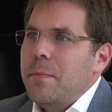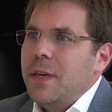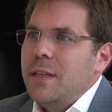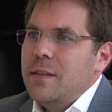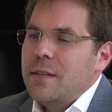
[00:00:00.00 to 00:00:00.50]

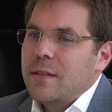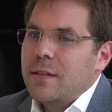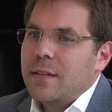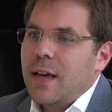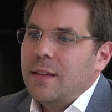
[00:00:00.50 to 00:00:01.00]
means
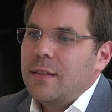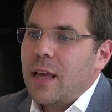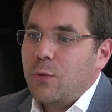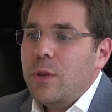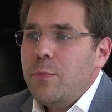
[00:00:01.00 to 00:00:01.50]
that
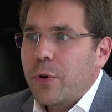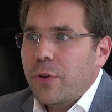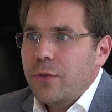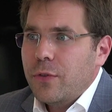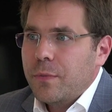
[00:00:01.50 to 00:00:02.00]
at one
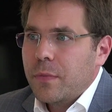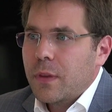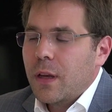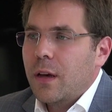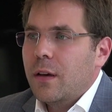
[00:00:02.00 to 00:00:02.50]
point,
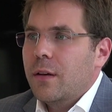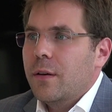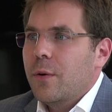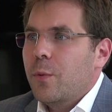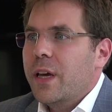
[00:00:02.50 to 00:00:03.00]

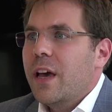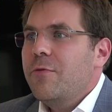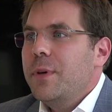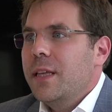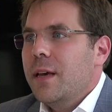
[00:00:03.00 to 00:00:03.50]
we
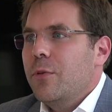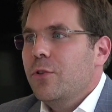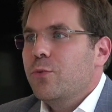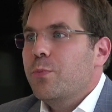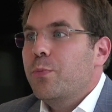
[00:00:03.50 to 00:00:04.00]
have been able
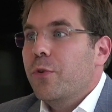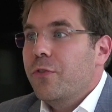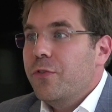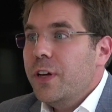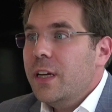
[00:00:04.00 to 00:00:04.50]
to
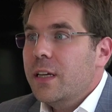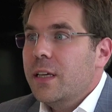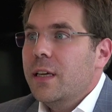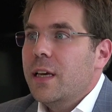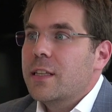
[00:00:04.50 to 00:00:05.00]

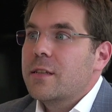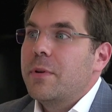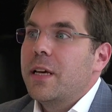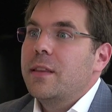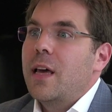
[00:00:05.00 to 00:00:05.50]
perfectly
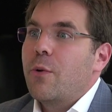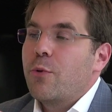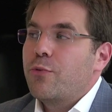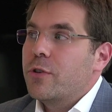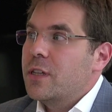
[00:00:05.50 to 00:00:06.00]
explain
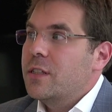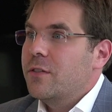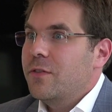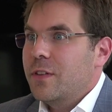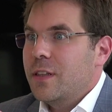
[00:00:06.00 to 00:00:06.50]
our process
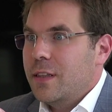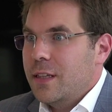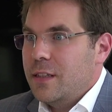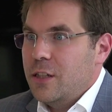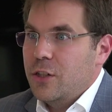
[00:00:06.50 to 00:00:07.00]
of
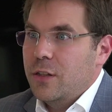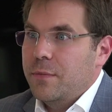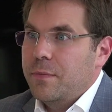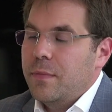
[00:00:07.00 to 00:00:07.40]
decision.